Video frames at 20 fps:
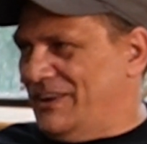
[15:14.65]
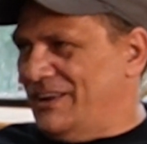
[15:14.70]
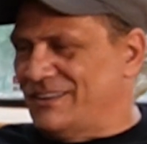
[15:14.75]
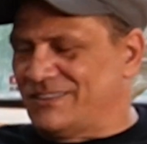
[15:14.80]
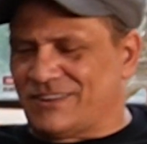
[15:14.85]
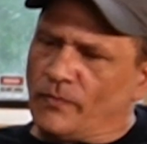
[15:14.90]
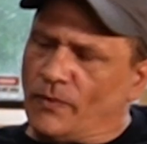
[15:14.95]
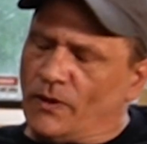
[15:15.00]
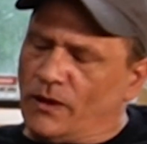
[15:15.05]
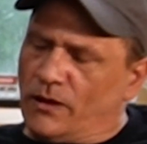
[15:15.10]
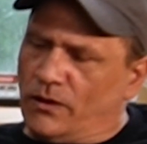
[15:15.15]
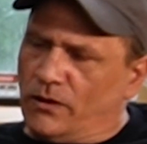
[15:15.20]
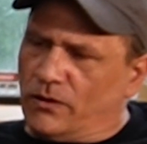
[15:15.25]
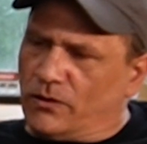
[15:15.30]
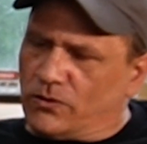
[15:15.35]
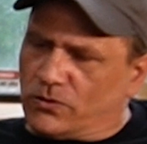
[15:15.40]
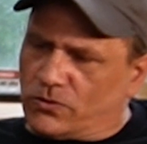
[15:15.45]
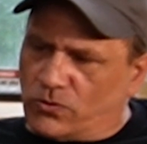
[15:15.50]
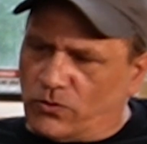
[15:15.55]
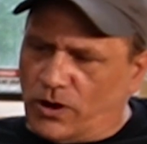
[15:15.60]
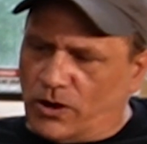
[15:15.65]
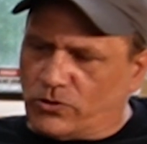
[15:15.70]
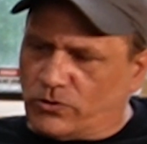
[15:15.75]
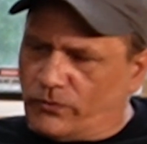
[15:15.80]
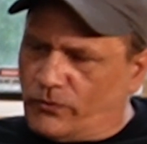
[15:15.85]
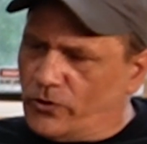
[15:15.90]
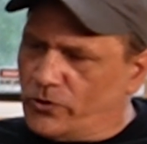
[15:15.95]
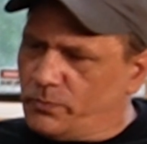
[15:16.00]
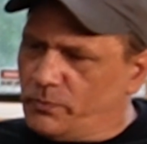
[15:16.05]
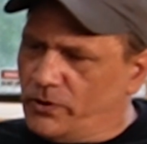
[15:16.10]
Exactly. So you had your
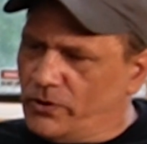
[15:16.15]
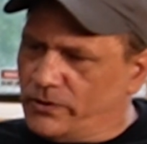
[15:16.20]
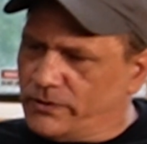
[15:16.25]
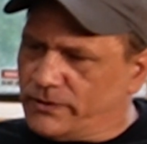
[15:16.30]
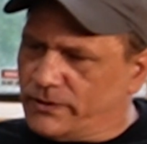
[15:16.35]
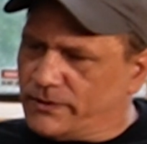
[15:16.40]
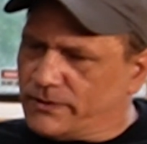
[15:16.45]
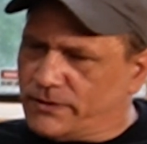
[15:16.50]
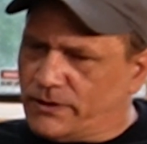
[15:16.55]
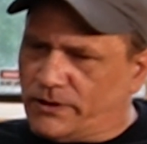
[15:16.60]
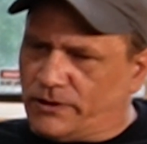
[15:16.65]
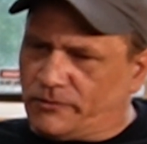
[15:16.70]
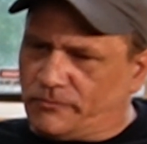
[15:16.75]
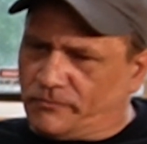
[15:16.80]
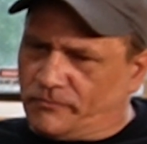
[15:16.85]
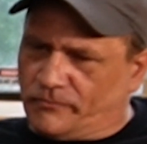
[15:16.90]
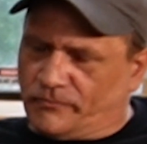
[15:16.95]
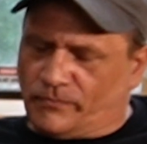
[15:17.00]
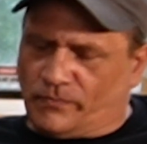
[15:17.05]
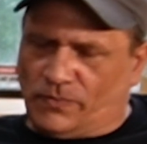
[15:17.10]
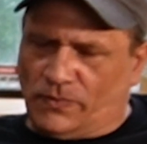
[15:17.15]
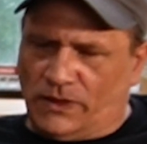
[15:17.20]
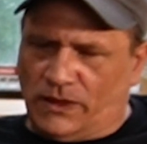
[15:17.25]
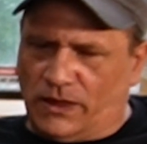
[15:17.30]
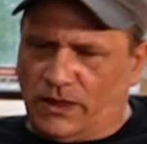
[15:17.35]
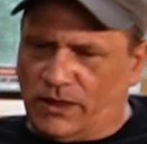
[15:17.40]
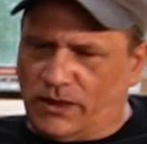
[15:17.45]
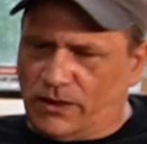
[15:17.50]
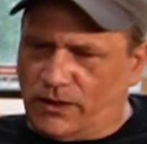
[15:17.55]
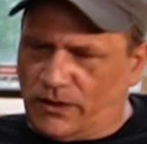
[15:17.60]
first beer at 16,
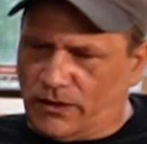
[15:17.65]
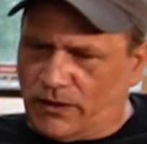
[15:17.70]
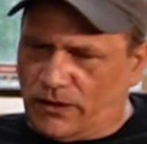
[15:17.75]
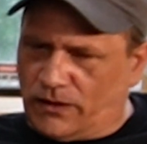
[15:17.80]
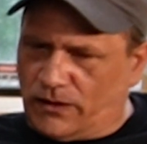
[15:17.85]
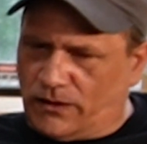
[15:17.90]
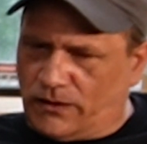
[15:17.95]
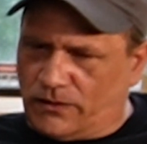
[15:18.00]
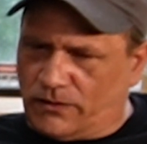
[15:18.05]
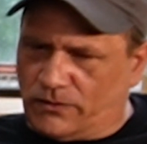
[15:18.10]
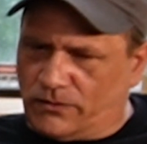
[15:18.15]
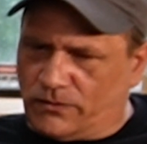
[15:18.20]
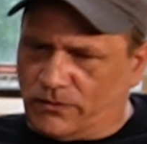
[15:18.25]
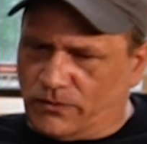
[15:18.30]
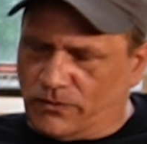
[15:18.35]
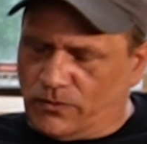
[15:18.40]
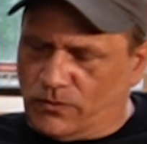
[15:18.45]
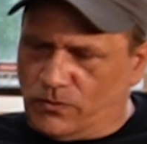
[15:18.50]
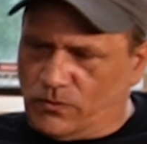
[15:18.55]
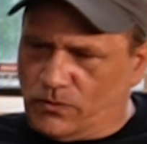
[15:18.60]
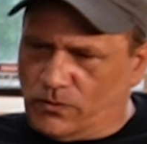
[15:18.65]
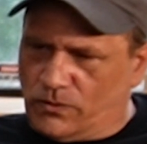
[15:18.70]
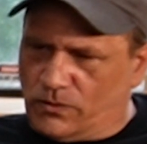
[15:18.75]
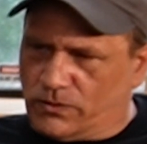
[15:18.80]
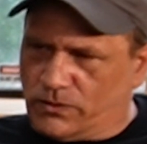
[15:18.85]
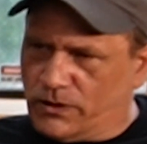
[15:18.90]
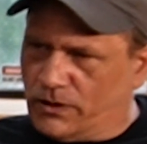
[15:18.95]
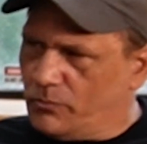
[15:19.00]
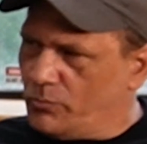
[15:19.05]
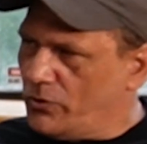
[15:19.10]
and
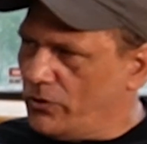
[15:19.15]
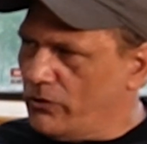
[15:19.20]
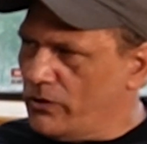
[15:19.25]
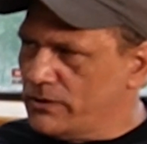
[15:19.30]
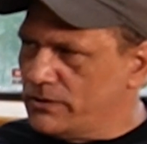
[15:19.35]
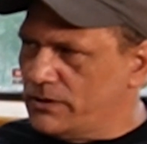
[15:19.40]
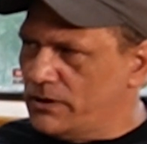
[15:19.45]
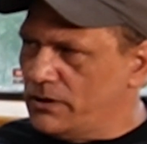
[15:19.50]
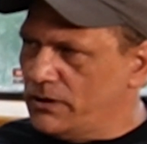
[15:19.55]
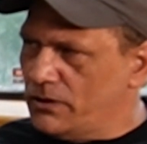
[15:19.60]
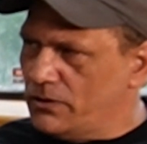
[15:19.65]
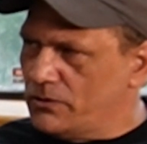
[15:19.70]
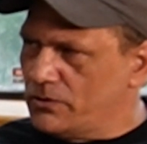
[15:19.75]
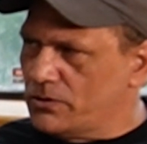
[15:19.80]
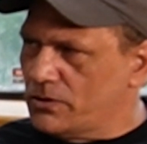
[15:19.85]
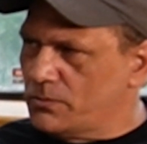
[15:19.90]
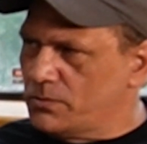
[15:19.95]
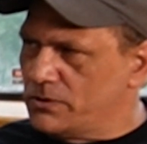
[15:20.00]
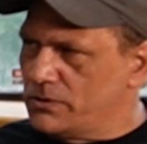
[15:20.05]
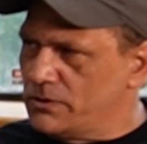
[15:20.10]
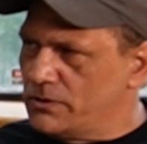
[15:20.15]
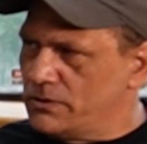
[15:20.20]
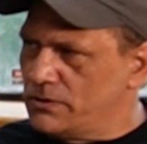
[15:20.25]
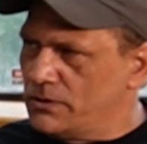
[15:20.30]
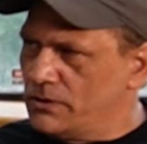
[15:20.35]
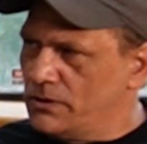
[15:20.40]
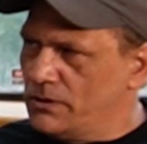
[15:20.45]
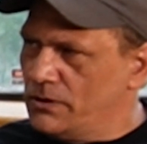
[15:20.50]
did it progress to any other substances?